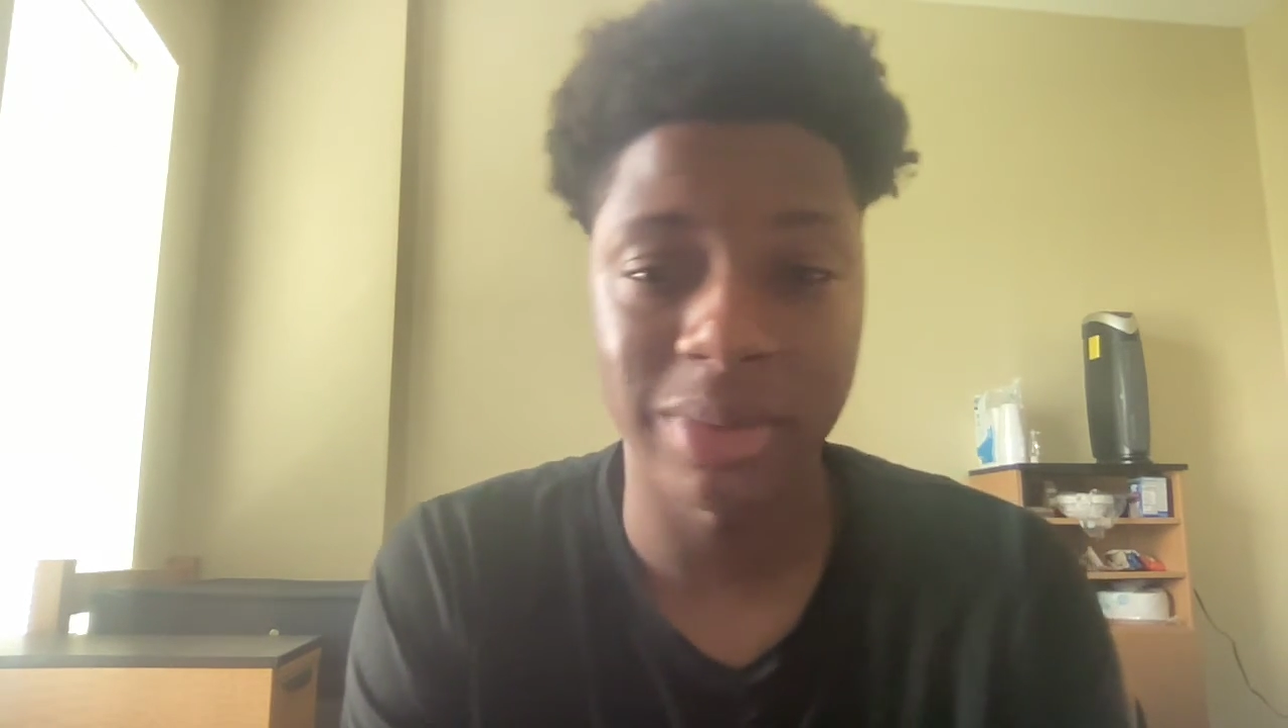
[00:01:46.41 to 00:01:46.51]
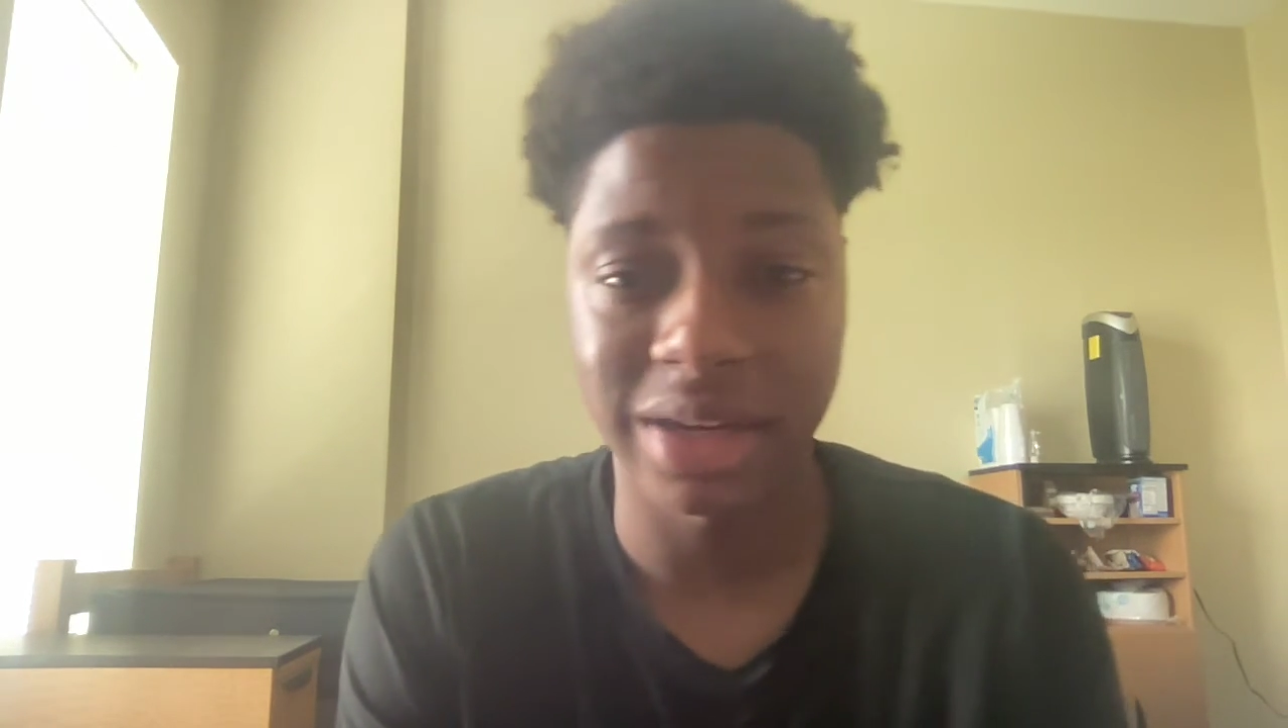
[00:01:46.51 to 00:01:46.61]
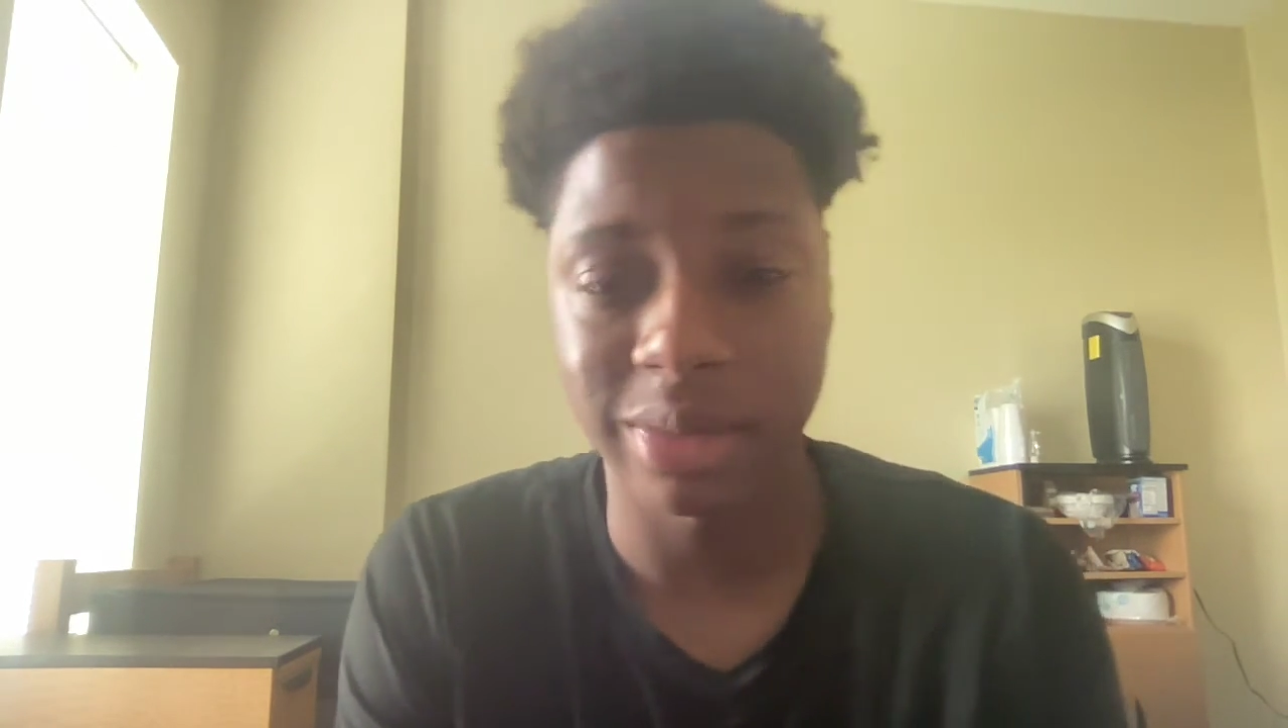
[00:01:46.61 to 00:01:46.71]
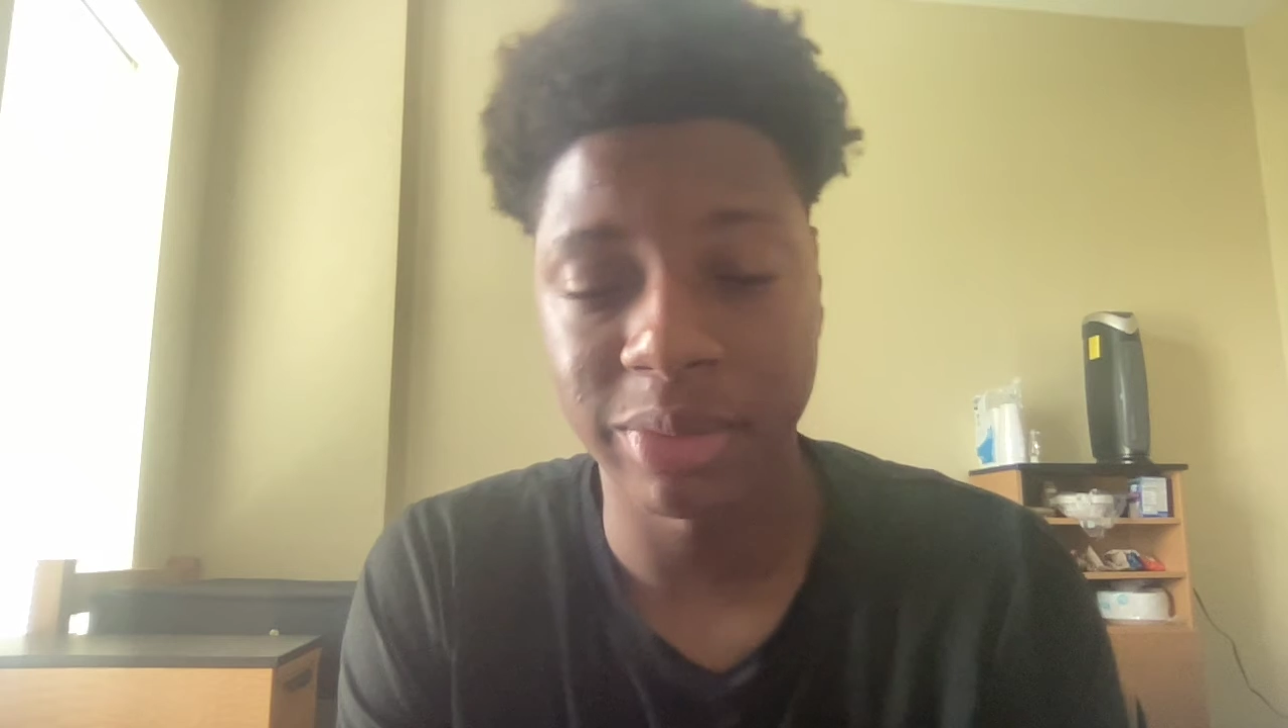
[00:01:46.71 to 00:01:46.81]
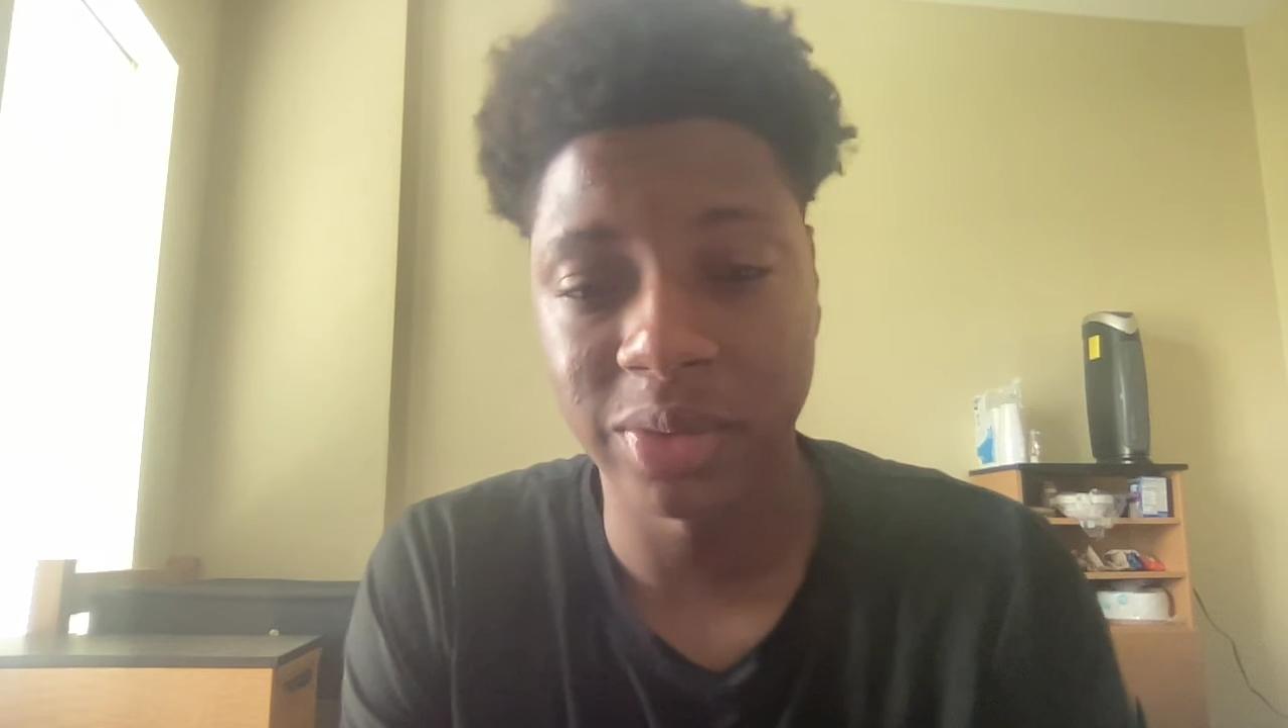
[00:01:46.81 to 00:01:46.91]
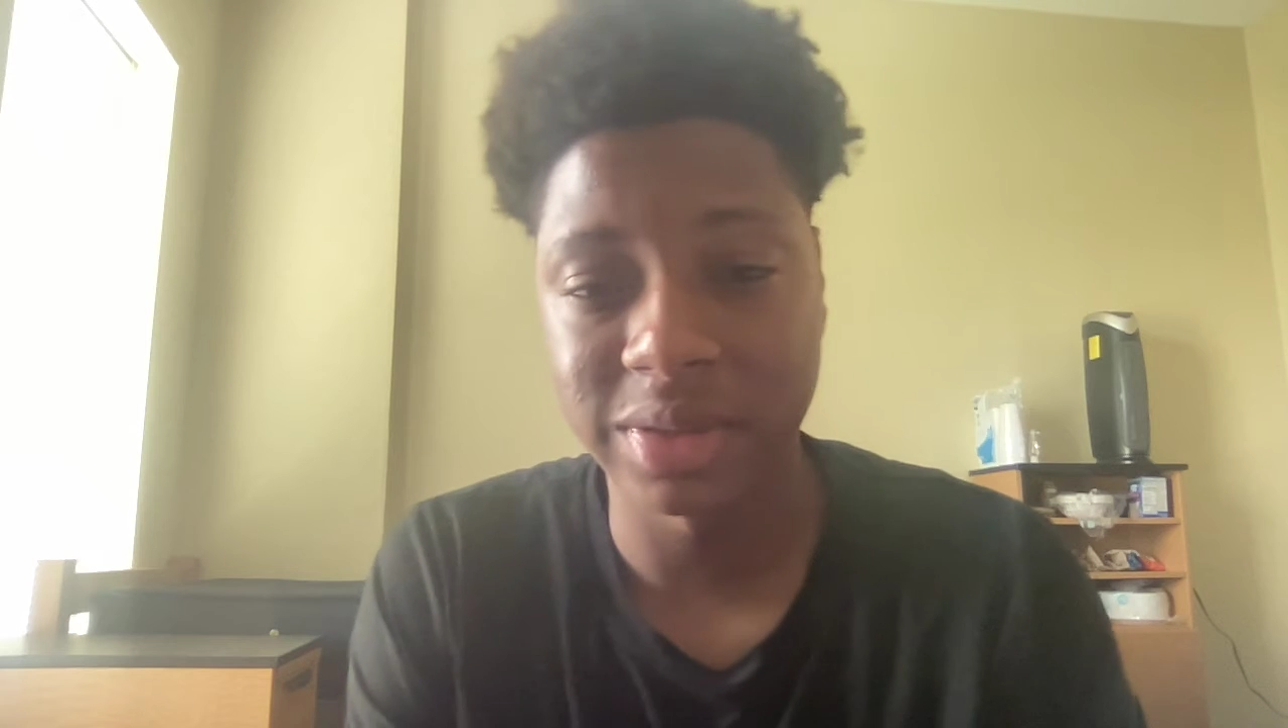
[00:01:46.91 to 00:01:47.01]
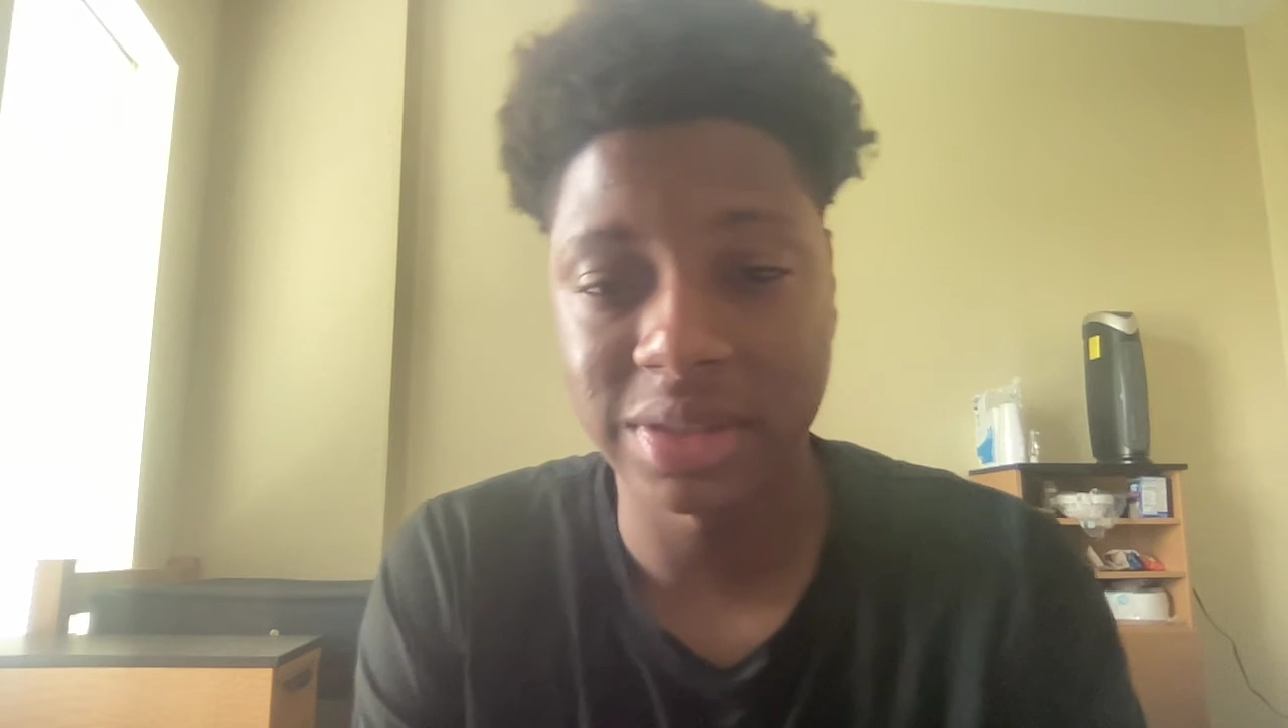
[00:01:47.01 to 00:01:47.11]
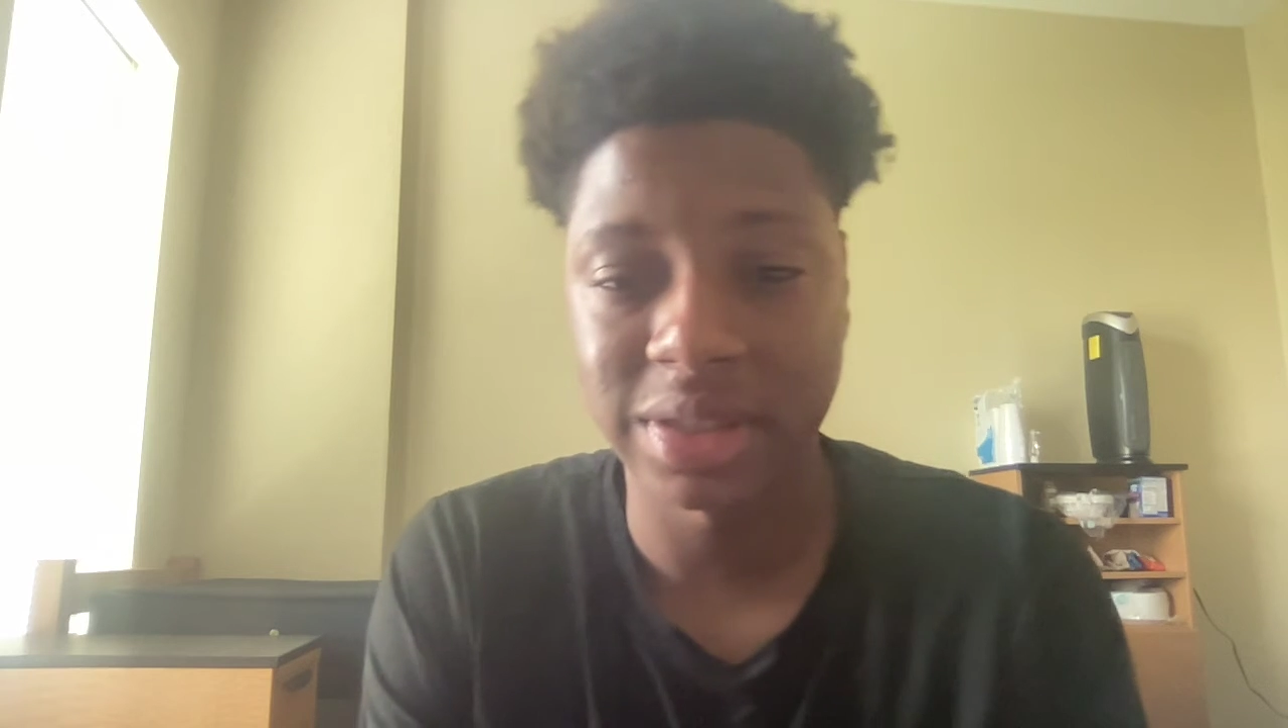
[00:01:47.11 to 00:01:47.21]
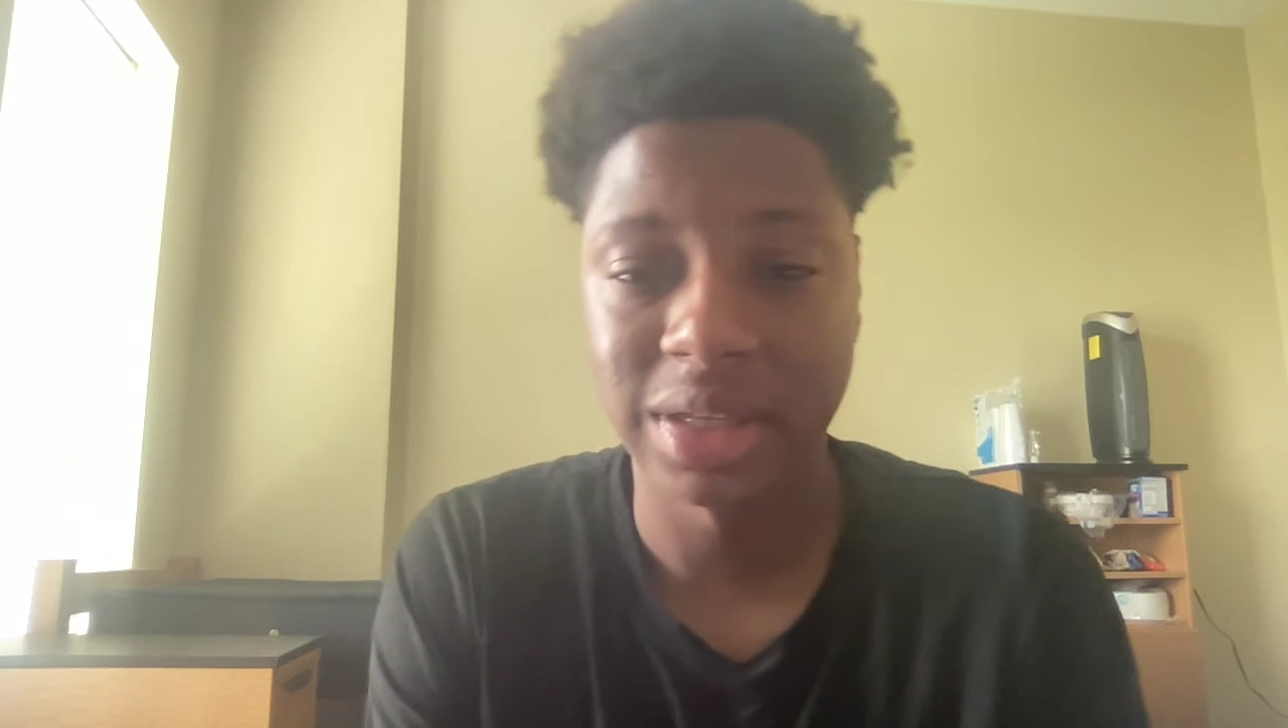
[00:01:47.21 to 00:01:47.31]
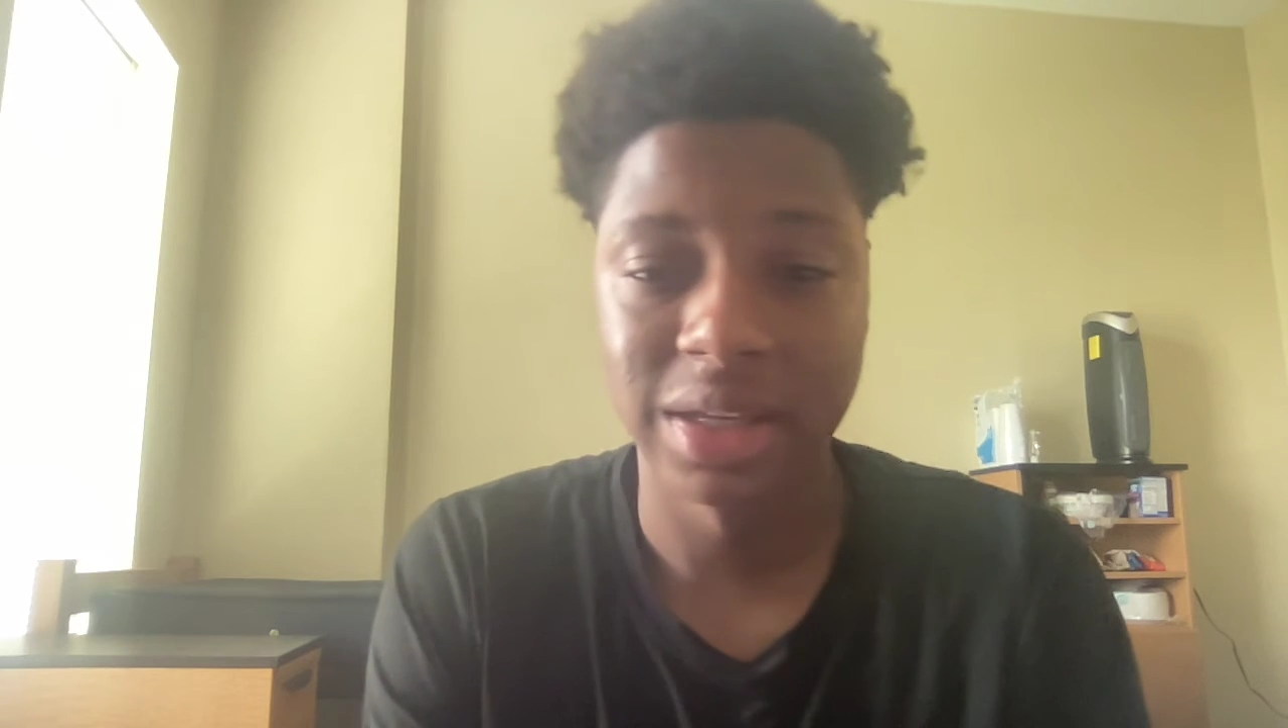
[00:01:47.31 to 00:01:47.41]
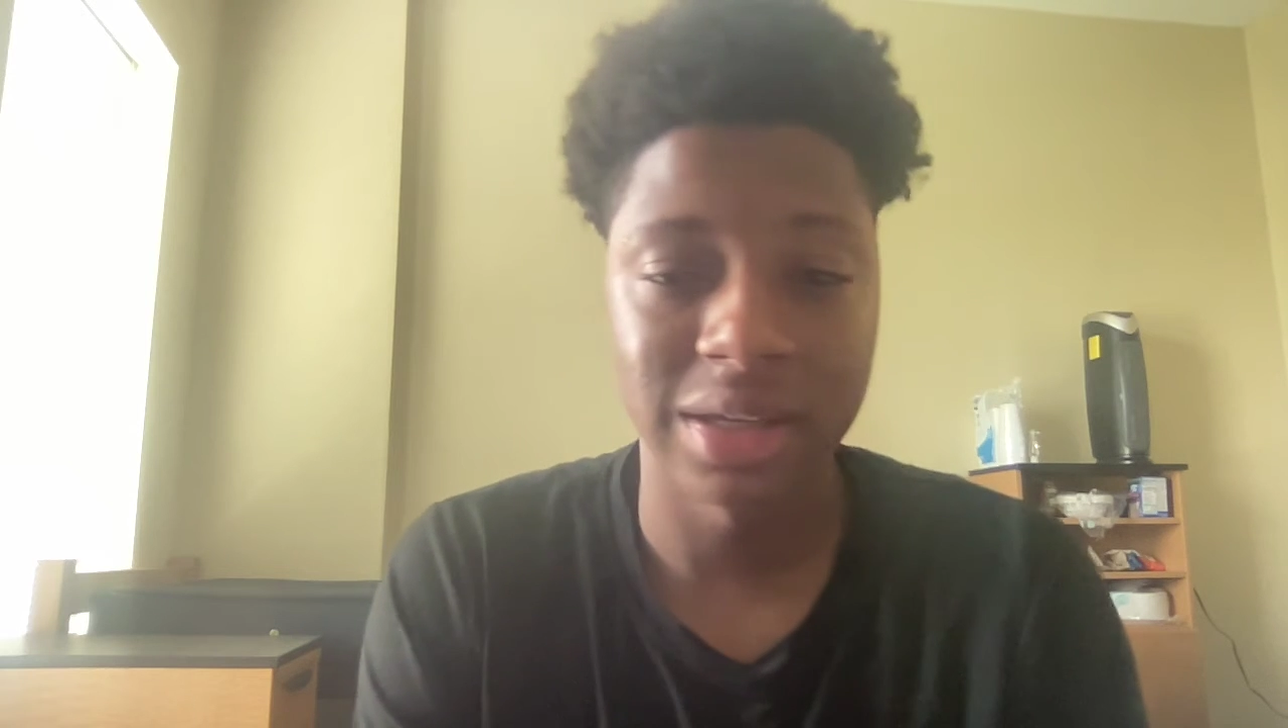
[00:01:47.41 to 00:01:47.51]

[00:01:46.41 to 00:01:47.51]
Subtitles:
my community,